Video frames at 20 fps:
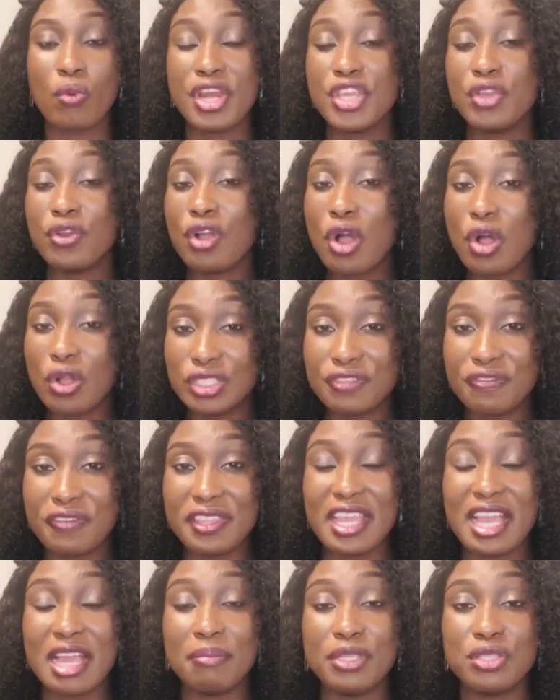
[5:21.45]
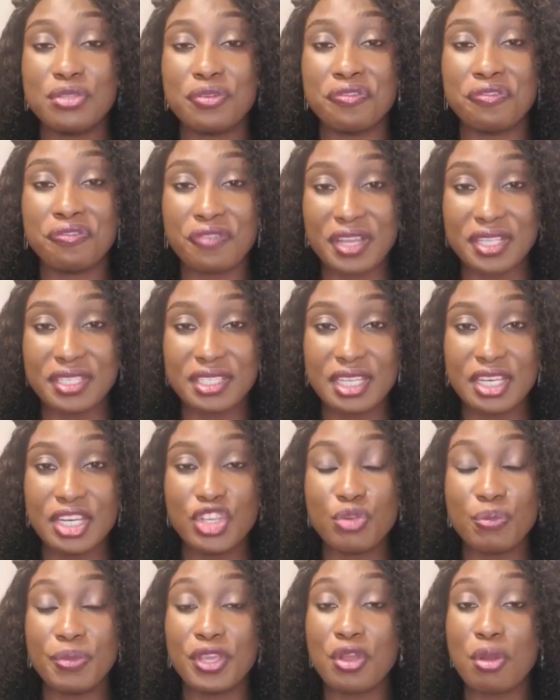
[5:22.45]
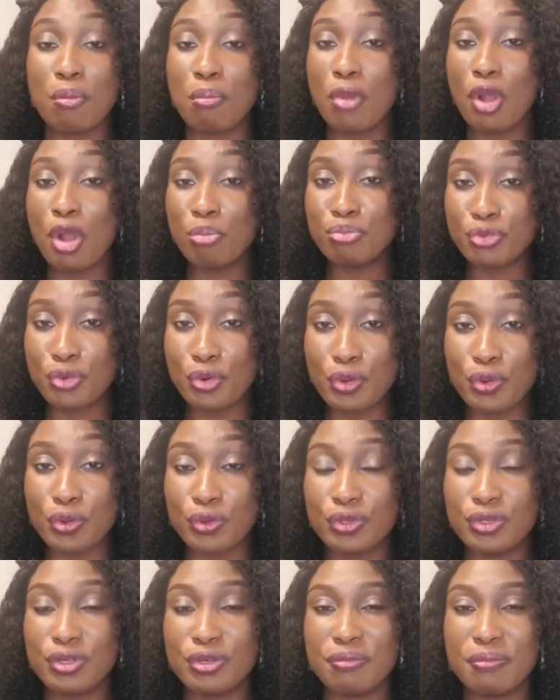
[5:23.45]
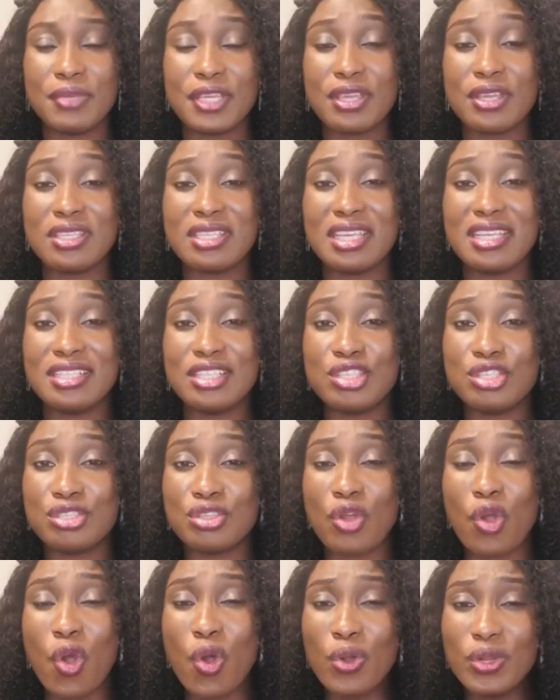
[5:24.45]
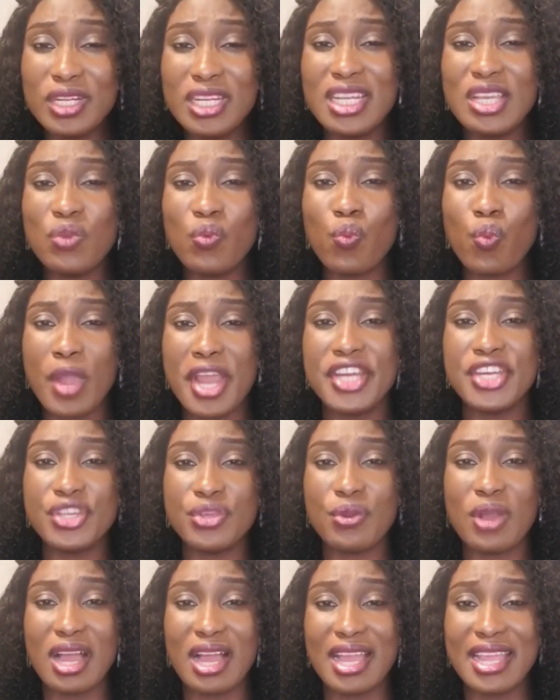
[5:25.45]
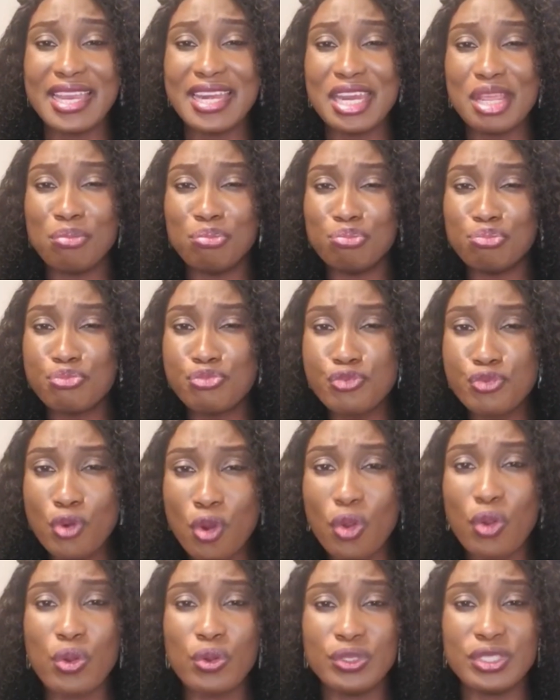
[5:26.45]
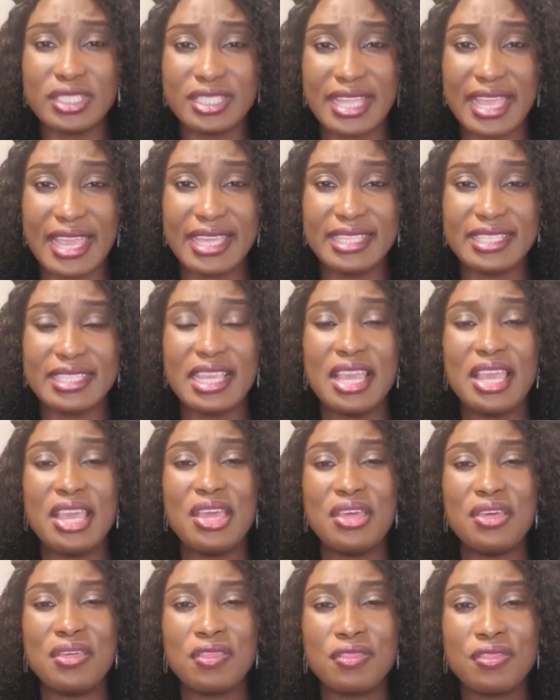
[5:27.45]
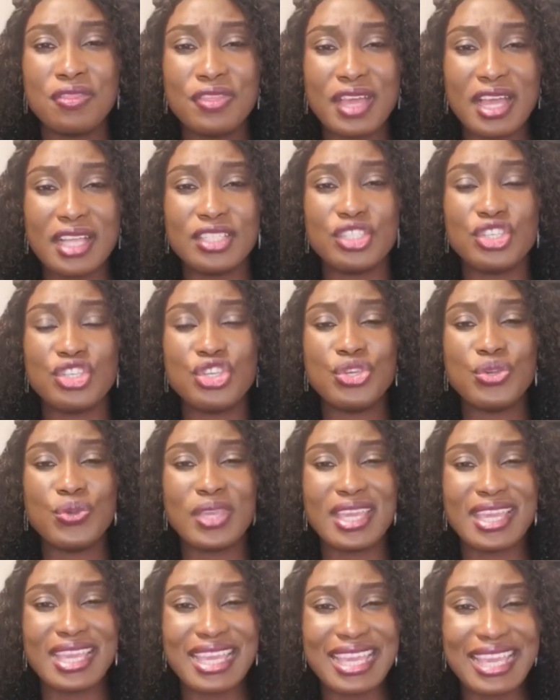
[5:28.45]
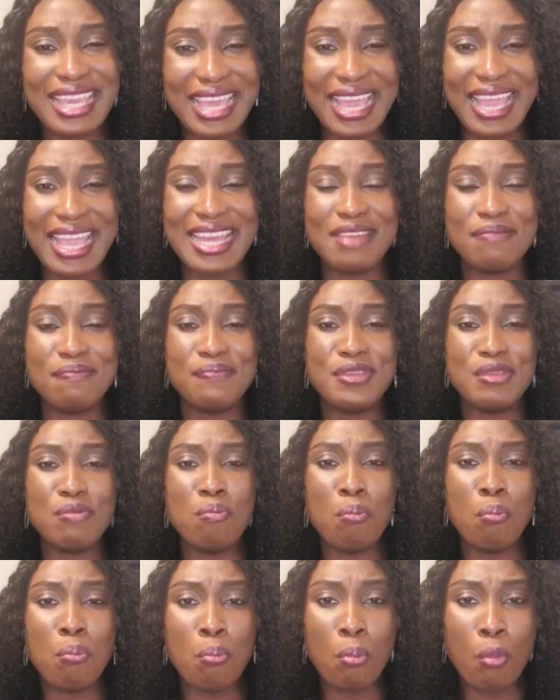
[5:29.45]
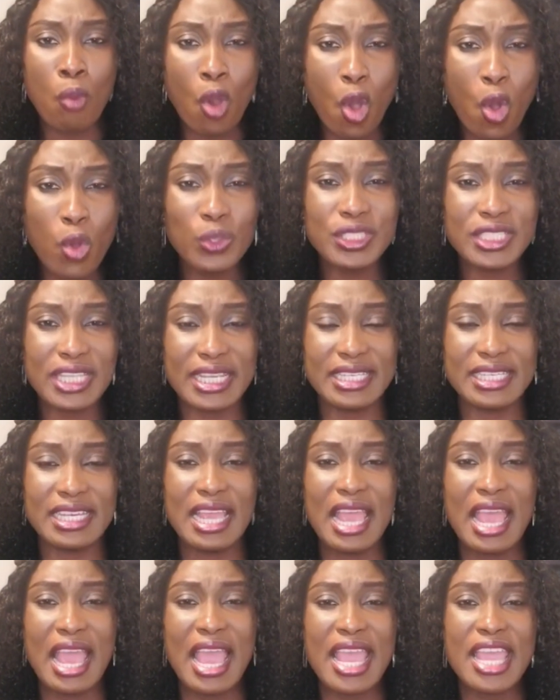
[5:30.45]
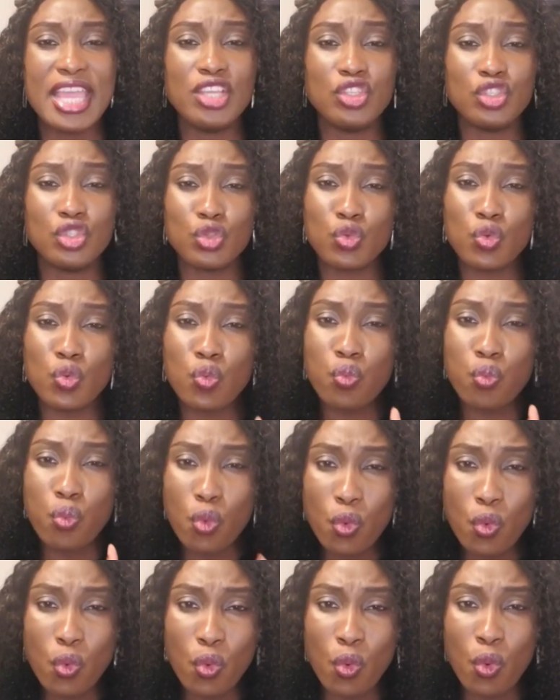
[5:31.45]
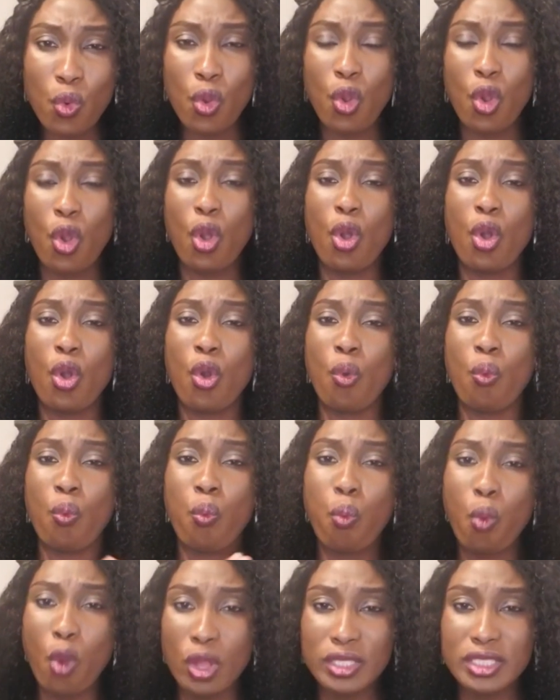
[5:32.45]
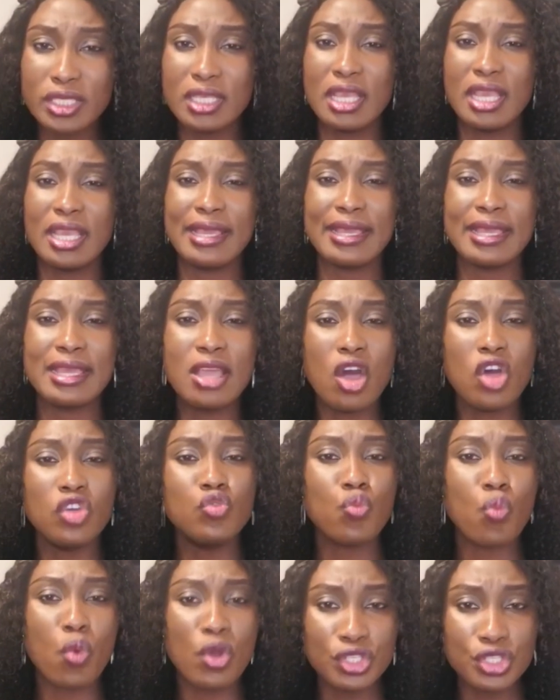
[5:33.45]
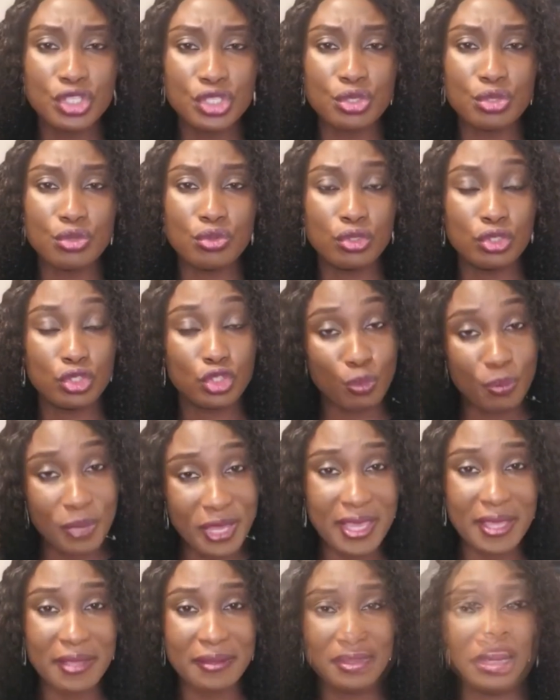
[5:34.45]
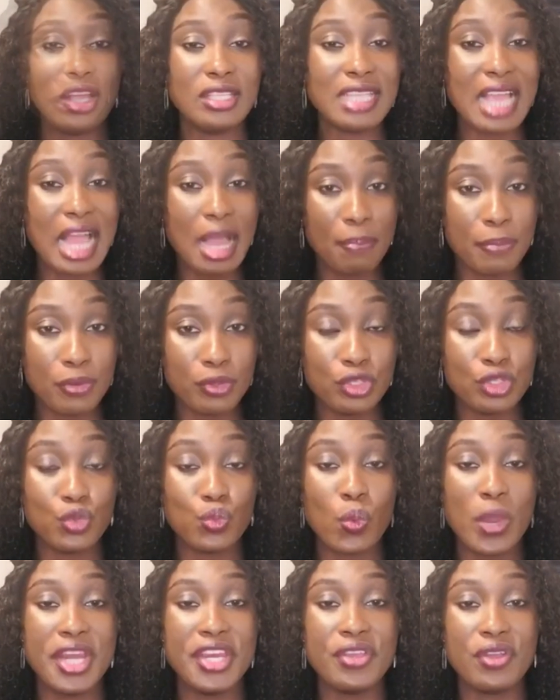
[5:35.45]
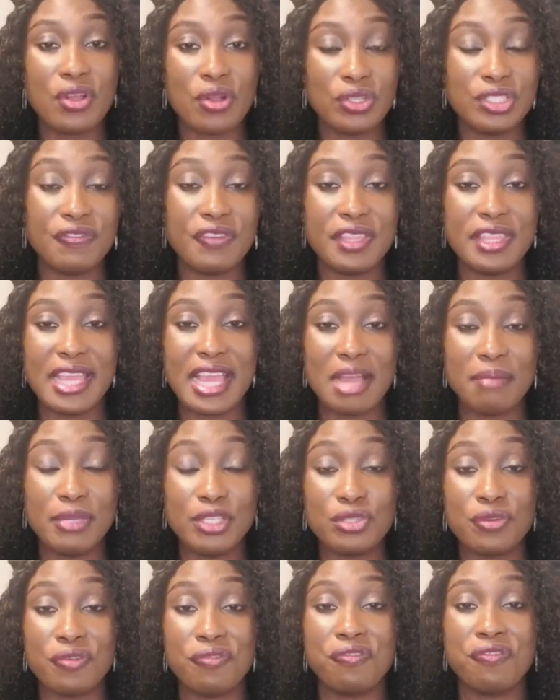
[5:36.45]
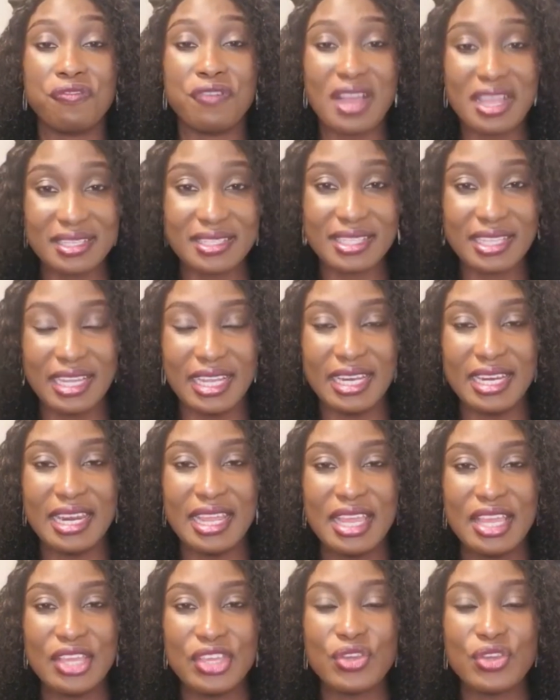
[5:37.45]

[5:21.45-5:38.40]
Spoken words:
When you cultivate the habit of fasting, you become more broken, because it is only when you are in a broken state that you can be molded into who or what God wants you to be. A lot happens when you cultivate the habit of fasting.